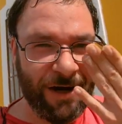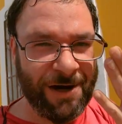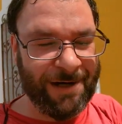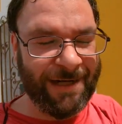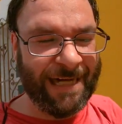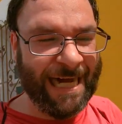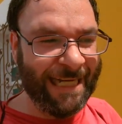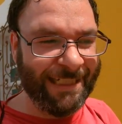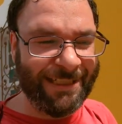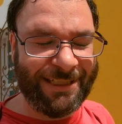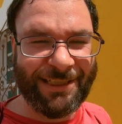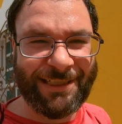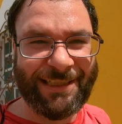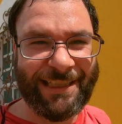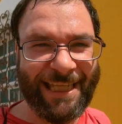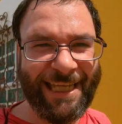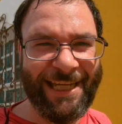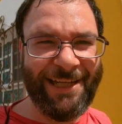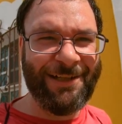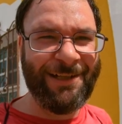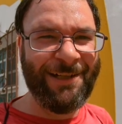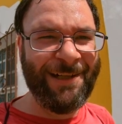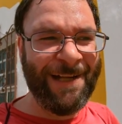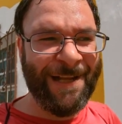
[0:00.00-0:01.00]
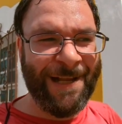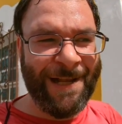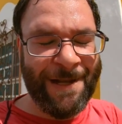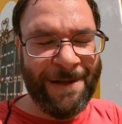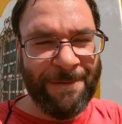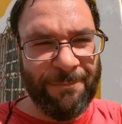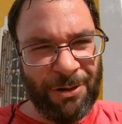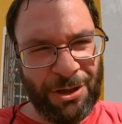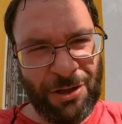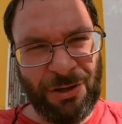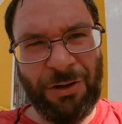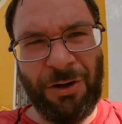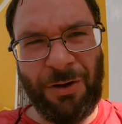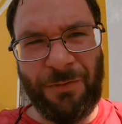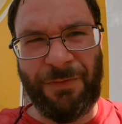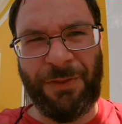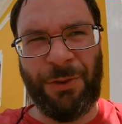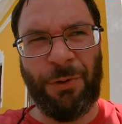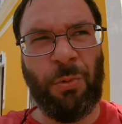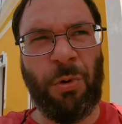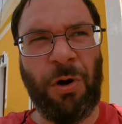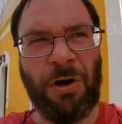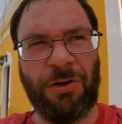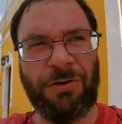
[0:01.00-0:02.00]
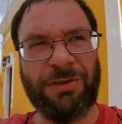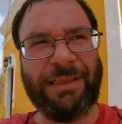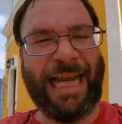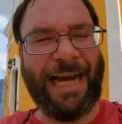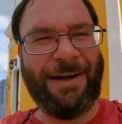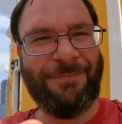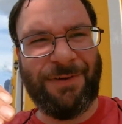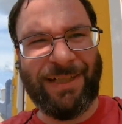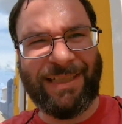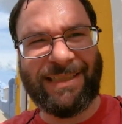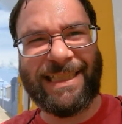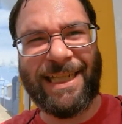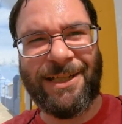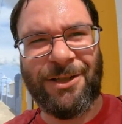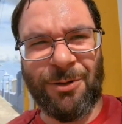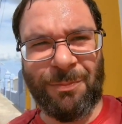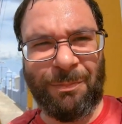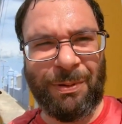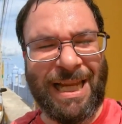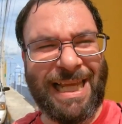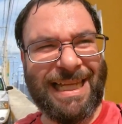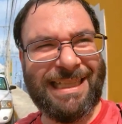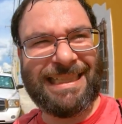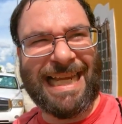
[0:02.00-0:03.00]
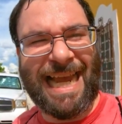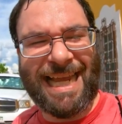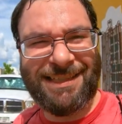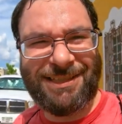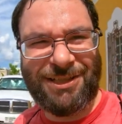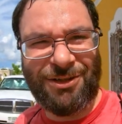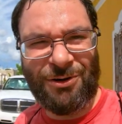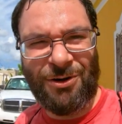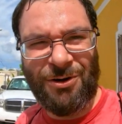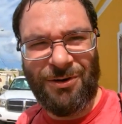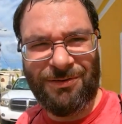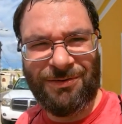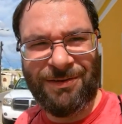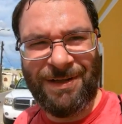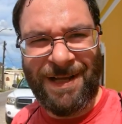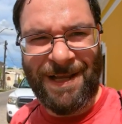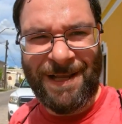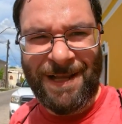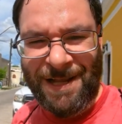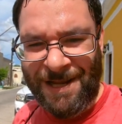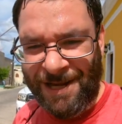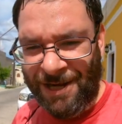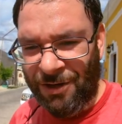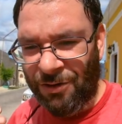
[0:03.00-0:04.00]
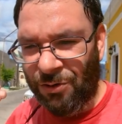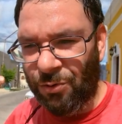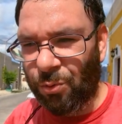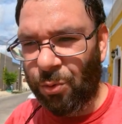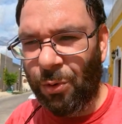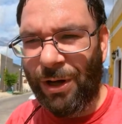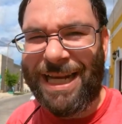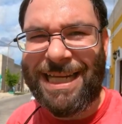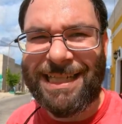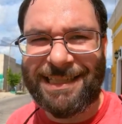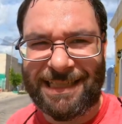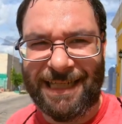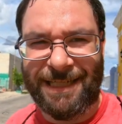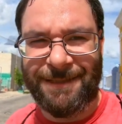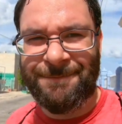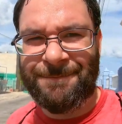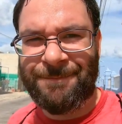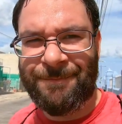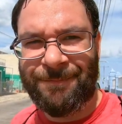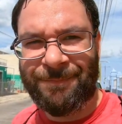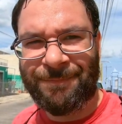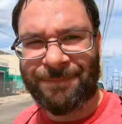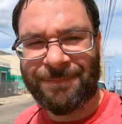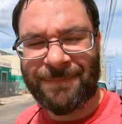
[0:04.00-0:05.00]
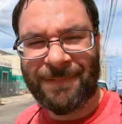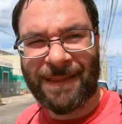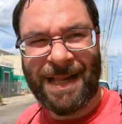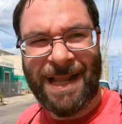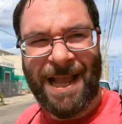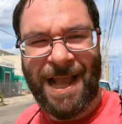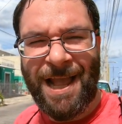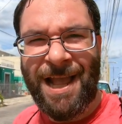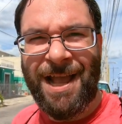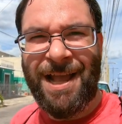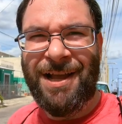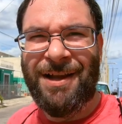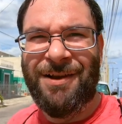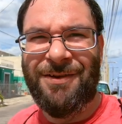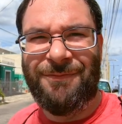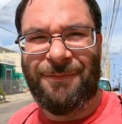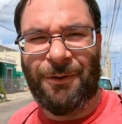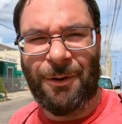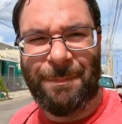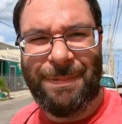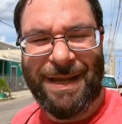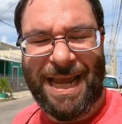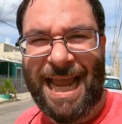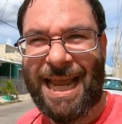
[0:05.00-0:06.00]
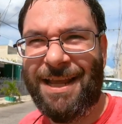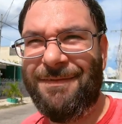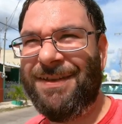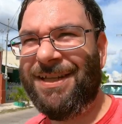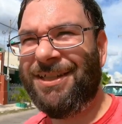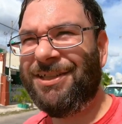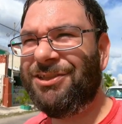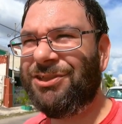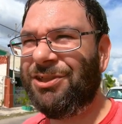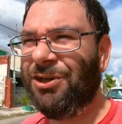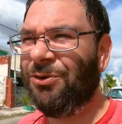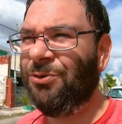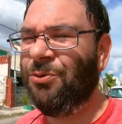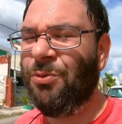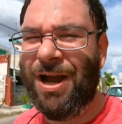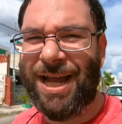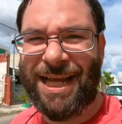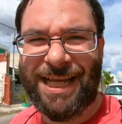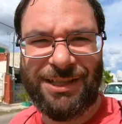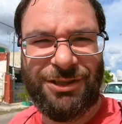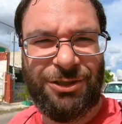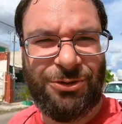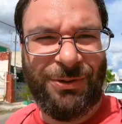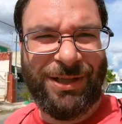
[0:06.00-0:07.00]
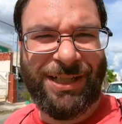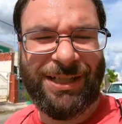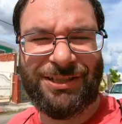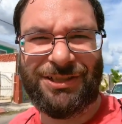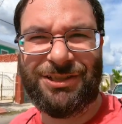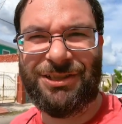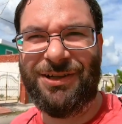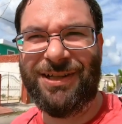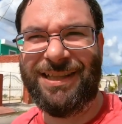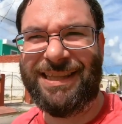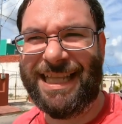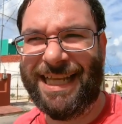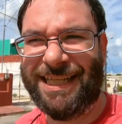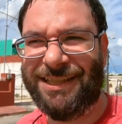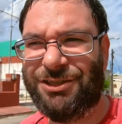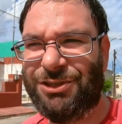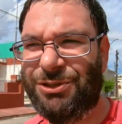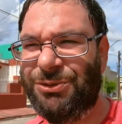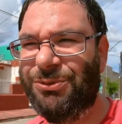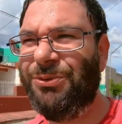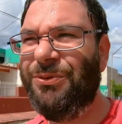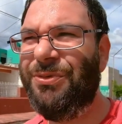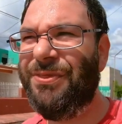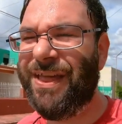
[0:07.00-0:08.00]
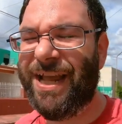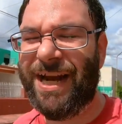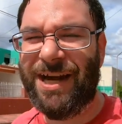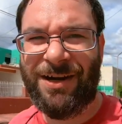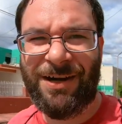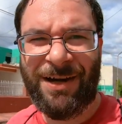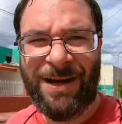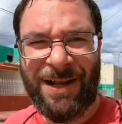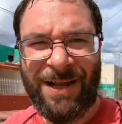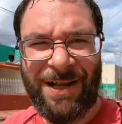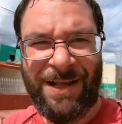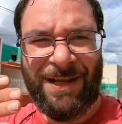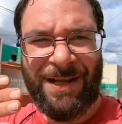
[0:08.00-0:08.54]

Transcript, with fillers: are. Not just here, but all over the world. Every single place has their own reason for behaving a certain way and doing a certain thing to their